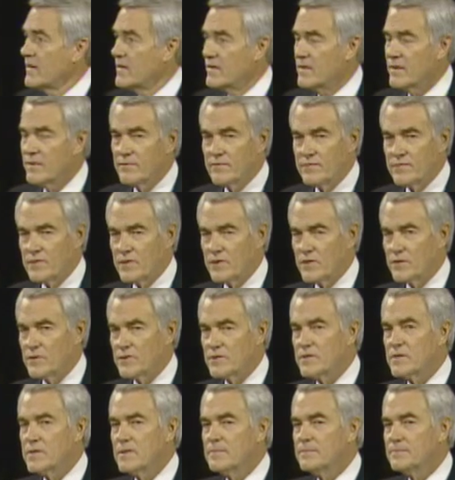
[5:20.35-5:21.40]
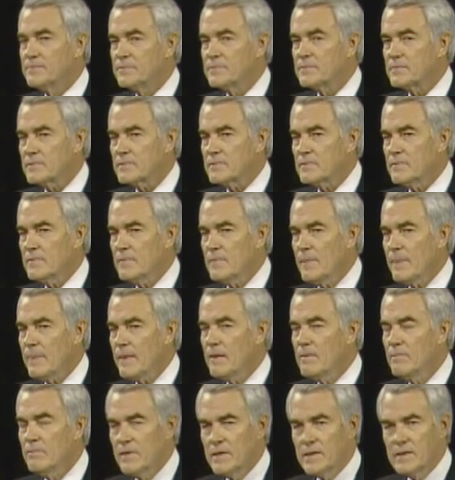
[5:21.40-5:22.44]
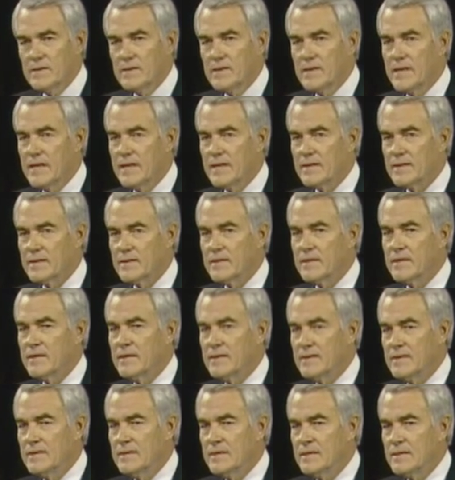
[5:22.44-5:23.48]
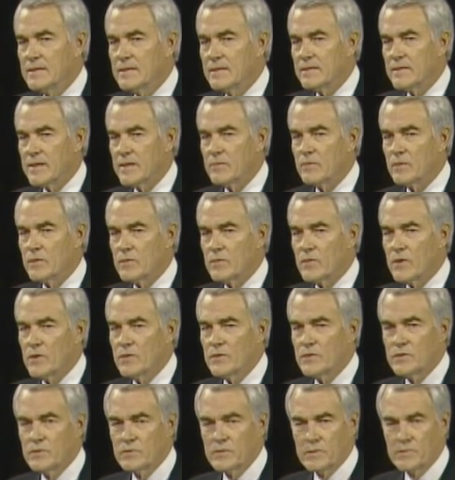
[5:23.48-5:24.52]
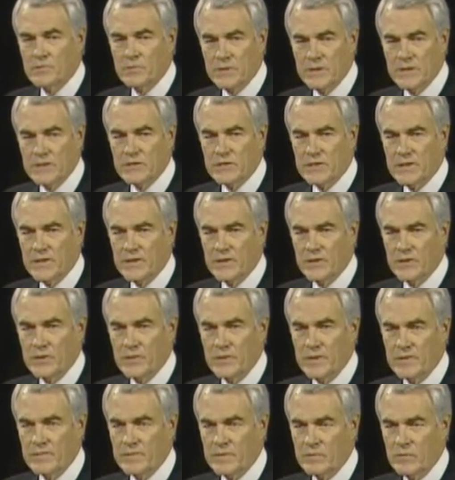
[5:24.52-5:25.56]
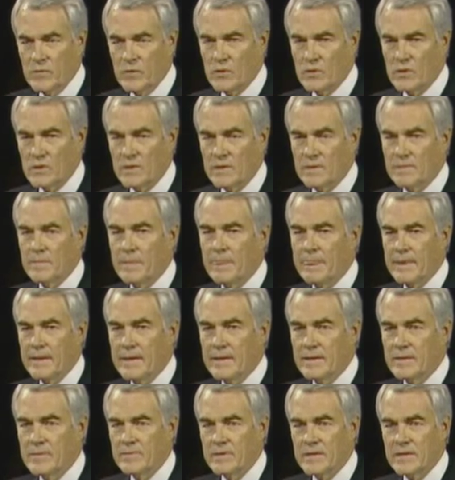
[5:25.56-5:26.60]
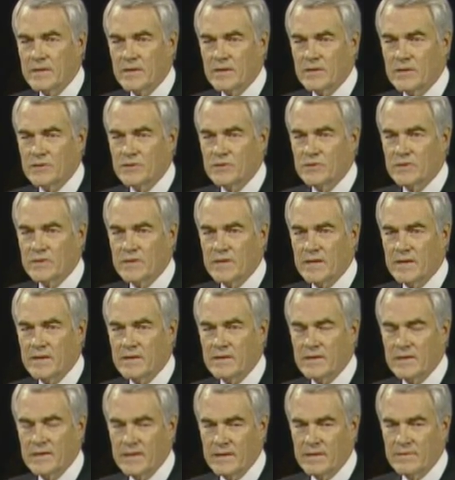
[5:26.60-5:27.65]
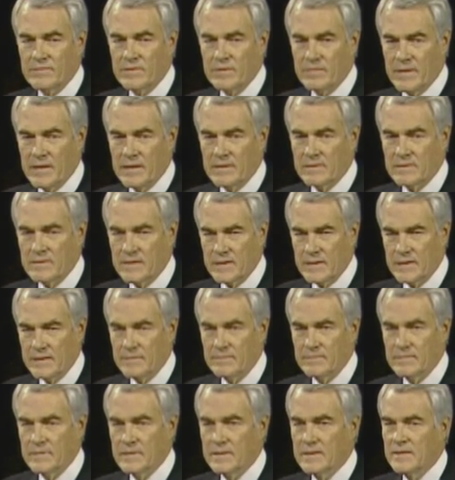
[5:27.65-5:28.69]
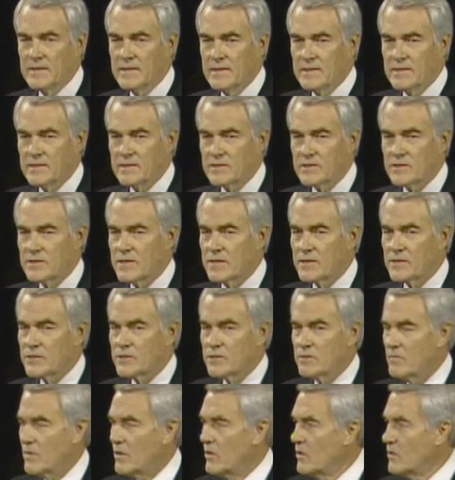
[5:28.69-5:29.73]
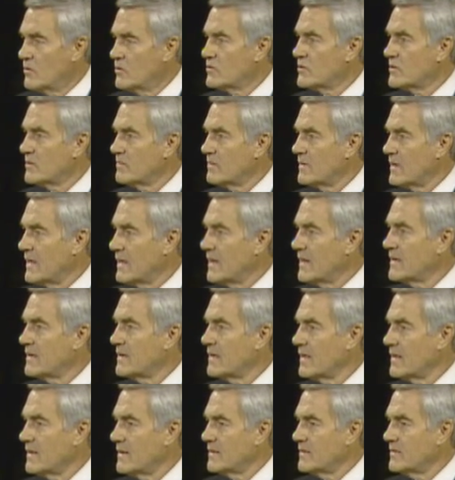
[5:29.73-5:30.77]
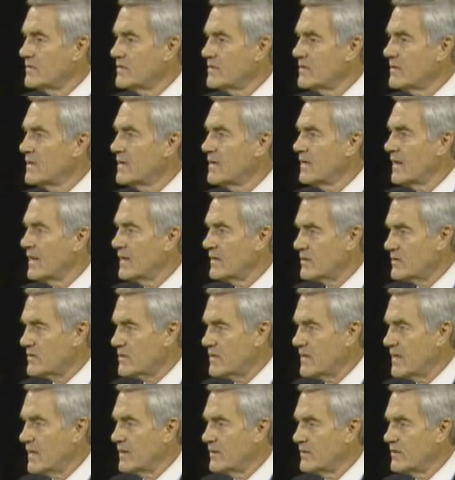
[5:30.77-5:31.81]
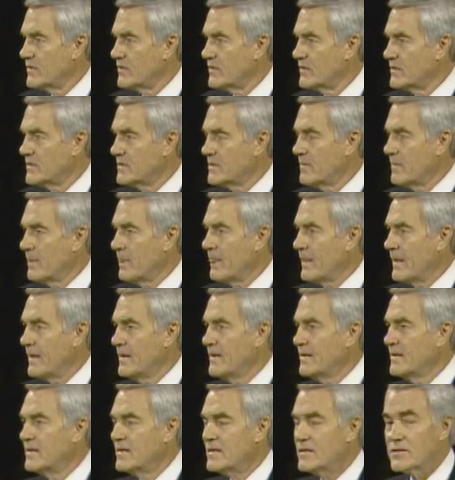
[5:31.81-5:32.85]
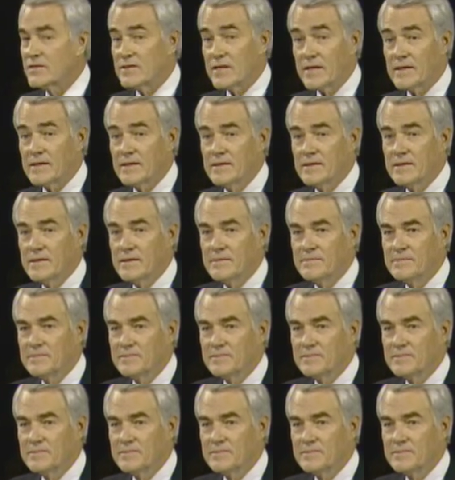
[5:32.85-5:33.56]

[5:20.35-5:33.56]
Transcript: at first, but in the end, they will grow to appreciate you even more because you cared enough about them to set some wholesome guidelines and standards. Second,